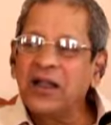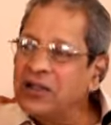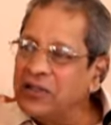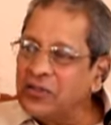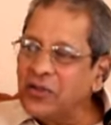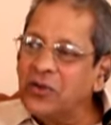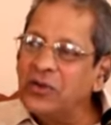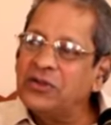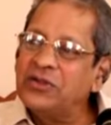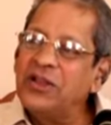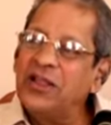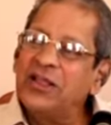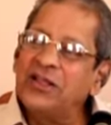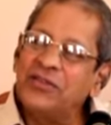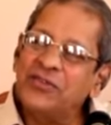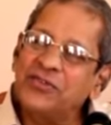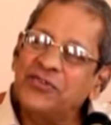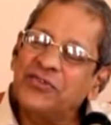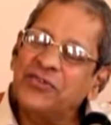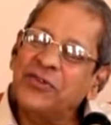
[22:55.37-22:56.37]
in those
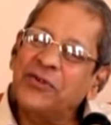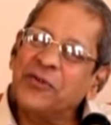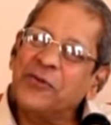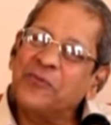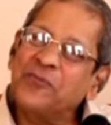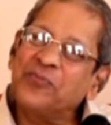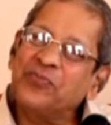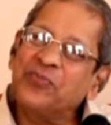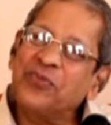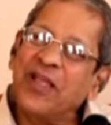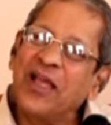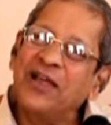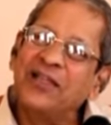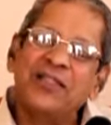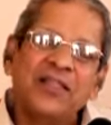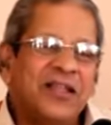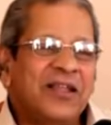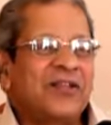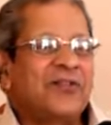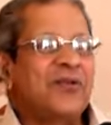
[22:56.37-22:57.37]
days, I
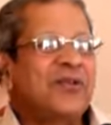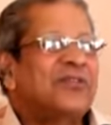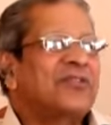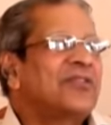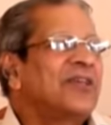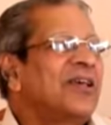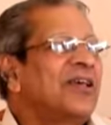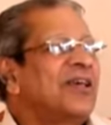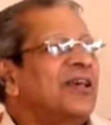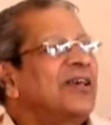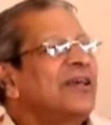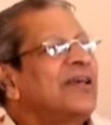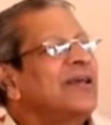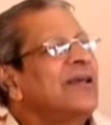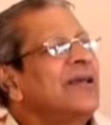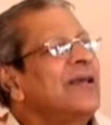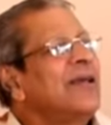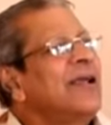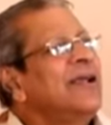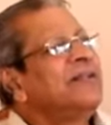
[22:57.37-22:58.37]
think it was
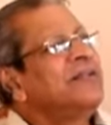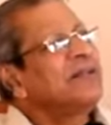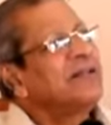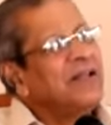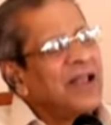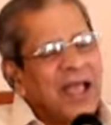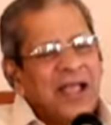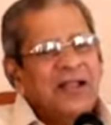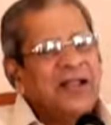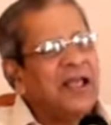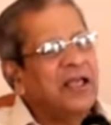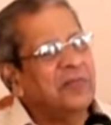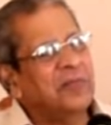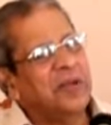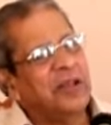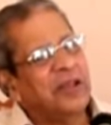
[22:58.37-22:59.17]
89, I